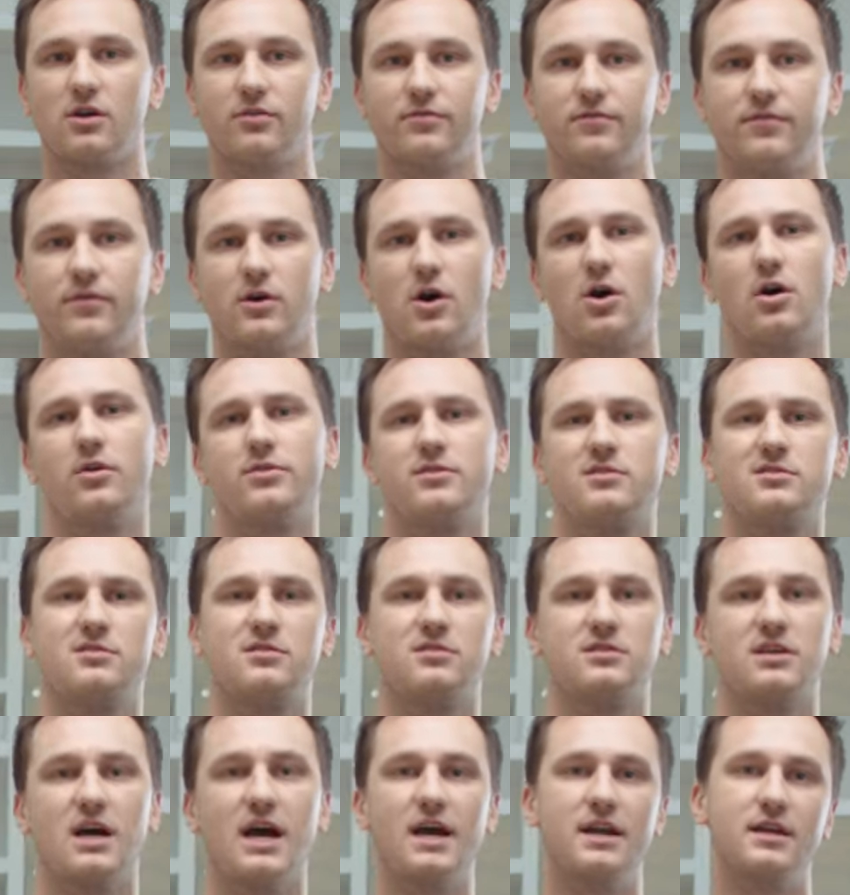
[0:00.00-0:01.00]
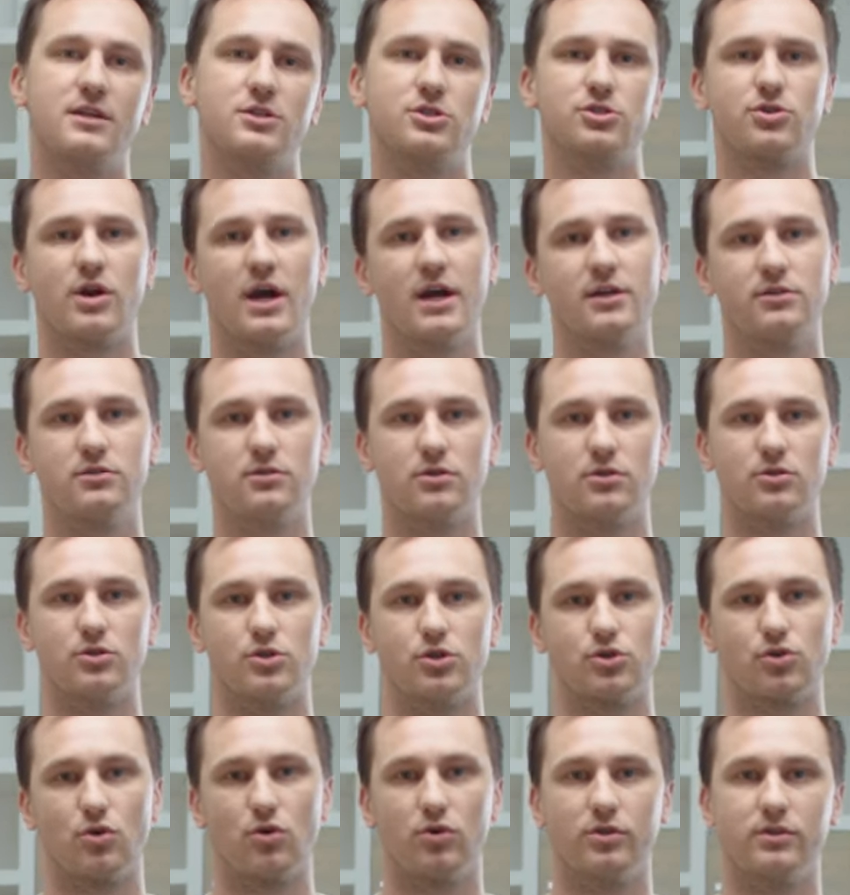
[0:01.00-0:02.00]
of all the societies tried to
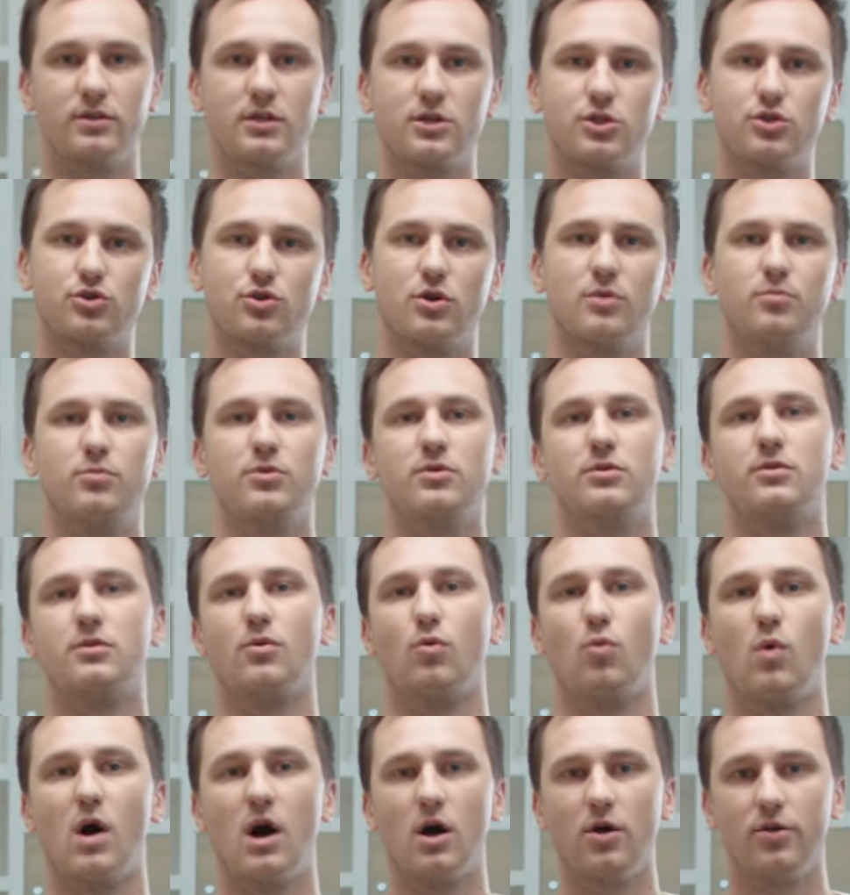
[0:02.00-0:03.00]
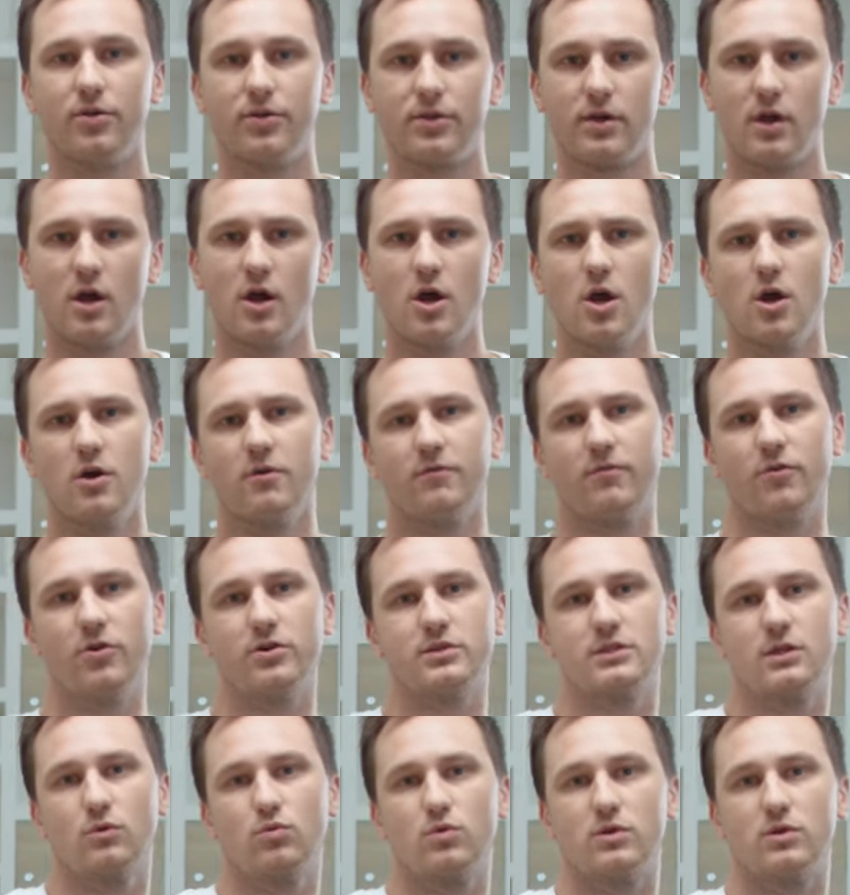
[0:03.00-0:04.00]
control and distribute the wealth. First it